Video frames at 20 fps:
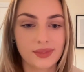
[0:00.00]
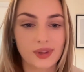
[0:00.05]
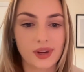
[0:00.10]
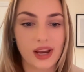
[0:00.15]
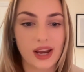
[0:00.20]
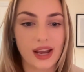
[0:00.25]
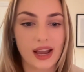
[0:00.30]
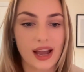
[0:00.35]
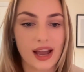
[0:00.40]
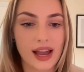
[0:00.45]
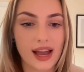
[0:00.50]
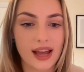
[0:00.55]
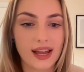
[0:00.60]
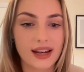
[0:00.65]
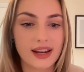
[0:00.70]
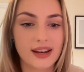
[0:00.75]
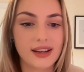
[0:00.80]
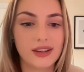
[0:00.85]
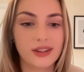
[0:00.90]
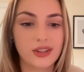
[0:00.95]
Great, and
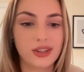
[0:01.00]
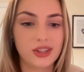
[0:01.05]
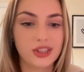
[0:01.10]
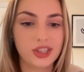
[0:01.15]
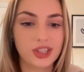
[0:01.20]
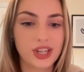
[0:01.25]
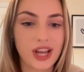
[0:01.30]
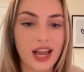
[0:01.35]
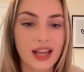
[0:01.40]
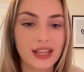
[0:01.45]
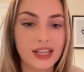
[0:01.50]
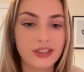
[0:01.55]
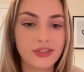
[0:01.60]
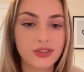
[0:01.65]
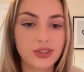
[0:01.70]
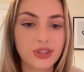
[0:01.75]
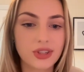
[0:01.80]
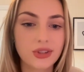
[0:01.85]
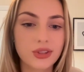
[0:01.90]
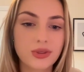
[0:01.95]
I'm going to share these
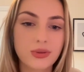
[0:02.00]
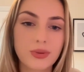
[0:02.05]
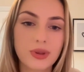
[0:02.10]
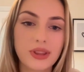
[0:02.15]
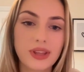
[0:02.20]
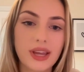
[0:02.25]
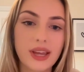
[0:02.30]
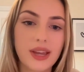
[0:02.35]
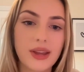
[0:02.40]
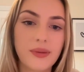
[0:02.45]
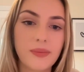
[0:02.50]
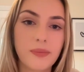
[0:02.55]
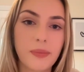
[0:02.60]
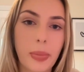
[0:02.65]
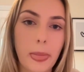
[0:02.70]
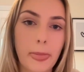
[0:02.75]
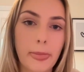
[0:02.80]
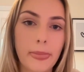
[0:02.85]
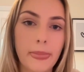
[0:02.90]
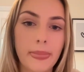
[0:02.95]
results with you.
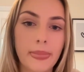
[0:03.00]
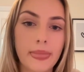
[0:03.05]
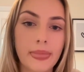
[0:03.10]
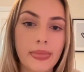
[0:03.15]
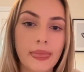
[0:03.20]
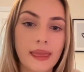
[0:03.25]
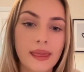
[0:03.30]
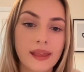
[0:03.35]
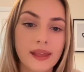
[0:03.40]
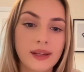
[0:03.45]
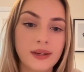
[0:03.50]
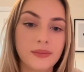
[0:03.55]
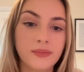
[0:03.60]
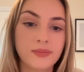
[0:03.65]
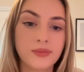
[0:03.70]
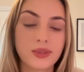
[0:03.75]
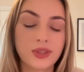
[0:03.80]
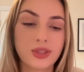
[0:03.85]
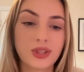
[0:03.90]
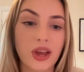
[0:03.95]

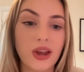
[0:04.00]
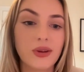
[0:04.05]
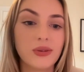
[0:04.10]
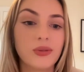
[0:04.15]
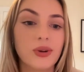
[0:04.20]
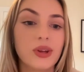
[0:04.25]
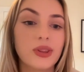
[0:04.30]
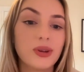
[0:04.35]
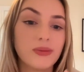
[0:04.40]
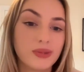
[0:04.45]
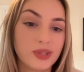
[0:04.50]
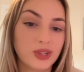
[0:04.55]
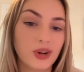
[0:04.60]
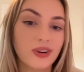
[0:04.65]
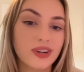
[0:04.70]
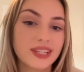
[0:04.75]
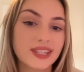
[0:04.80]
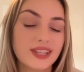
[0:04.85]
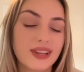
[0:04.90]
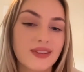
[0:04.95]
So the
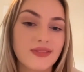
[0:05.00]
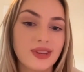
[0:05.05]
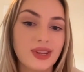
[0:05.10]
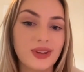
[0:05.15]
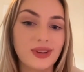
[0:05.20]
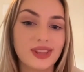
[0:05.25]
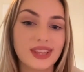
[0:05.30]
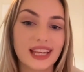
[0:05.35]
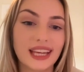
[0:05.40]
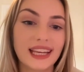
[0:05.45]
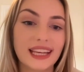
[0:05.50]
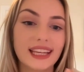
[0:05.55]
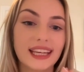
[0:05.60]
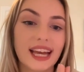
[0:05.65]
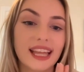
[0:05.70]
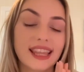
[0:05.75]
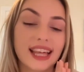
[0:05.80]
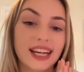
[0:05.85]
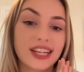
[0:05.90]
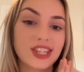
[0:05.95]
majority of you think
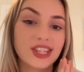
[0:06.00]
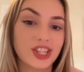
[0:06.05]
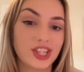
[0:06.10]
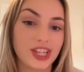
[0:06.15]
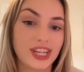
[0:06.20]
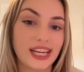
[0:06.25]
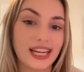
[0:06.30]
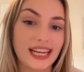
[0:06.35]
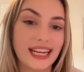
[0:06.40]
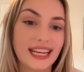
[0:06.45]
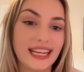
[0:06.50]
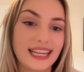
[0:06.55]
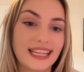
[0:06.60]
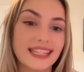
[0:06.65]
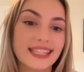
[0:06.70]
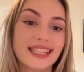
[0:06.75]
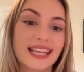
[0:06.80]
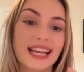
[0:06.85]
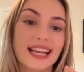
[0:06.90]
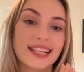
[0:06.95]
that
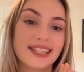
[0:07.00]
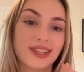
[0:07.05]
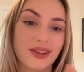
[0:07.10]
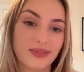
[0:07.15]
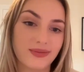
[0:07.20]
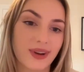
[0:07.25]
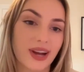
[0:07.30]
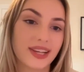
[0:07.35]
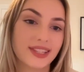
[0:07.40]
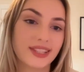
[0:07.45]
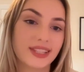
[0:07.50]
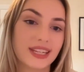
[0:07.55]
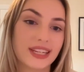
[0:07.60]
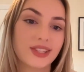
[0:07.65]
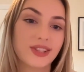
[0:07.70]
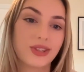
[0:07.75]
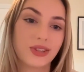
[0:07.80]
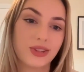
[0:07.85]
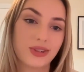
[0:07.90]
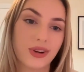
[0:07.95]
cheese is the
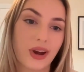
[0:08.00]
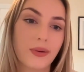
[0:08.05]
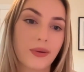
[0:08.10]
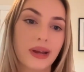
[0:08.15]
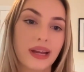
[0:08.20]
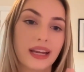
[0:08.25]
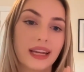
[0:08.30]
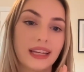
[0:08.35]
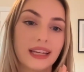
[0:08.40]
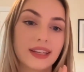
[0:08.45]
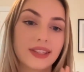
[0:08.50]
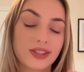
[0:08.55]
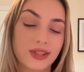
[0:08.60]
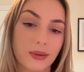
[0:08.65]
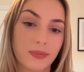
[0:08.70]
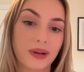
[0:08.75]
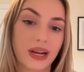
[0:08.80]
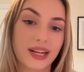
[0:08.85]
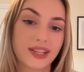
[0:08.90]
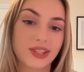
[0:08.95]
fastest growing
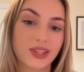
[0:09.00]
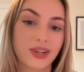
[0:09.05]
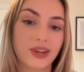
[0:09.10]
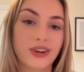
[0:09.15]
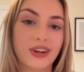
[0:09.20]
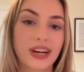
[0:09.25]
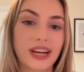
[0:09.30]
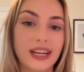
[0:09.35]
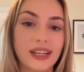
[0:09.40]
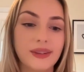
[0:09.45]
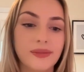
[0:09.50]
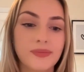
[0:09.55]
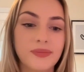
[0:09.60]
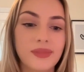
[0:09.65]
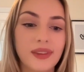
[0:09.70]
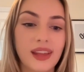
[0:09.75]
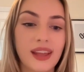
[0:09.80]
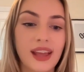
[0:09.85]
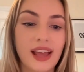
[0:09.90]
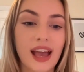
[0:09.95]
subcategory.
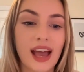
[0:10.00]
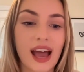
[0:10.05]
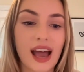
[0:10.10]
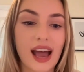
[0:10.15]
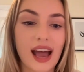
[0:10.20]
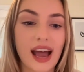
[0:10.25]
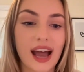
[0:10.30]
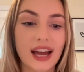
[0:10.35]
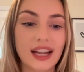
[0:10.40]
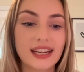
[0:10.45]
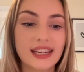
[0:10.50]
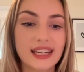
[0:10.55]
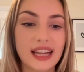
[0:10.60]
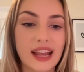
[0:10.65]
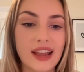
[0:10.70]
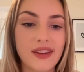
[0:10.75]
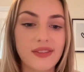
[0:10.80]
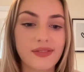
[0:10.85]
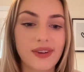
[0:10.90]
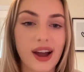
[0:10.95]
And
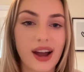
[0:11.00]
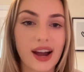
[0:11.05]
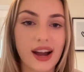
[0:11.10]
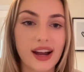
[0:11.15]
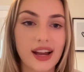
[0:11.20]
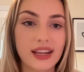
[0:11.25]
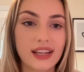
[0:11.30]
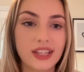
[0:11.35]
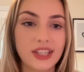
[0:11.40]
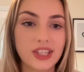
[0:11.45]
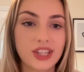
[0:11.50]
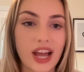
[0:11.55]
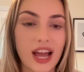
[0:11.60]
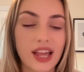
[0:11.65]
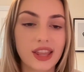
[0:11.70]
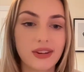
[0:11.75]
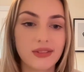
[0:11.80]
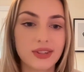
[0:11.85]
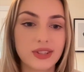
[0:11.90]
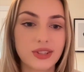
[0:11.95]
if I
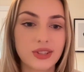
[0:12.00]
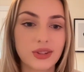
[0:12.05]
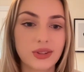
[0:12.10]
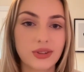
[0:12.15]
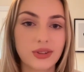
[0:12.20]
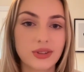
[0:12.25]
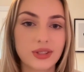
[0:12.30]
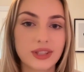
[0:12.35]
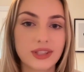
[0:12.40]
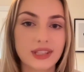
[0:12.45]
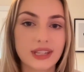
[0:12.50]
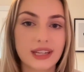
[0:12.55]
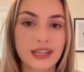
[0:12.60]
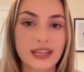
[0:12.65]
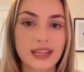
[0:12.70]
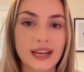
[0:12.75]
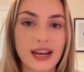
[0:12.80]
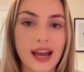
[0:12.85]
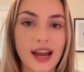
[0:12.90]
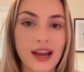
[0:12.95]
share the results
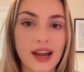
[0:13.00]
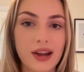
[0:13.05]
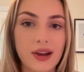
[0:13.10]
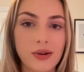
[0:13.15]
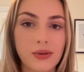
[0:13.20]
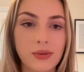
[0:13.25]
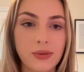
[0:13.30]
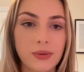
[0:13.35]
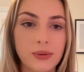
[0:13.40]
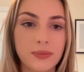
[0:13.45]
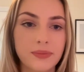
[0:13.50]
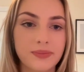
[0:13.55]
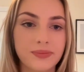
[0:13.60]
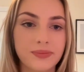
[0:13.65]
now,